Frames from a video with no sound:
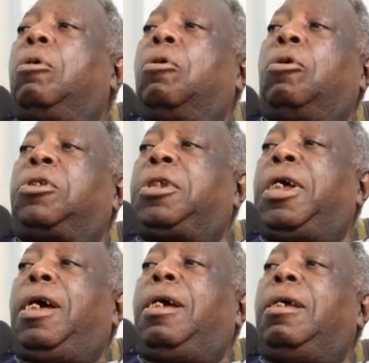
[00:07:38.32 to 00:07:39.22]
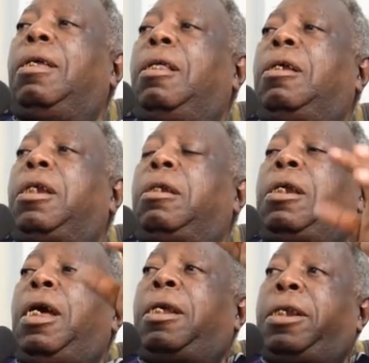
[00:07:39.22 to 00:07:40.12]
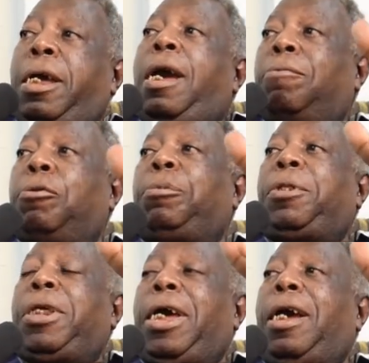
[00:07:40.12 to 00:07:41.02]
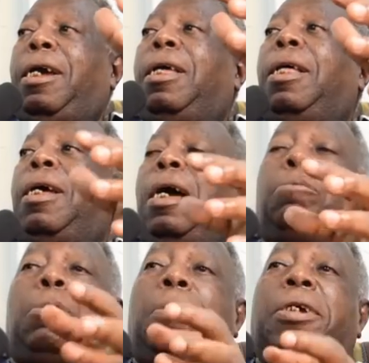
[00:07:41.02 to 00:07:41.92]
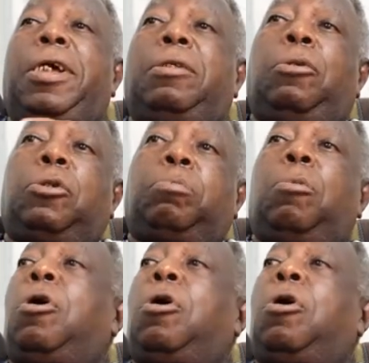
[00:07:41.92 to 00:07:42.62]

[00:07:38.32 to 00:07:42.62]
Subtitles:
consider they have to be there and probably get a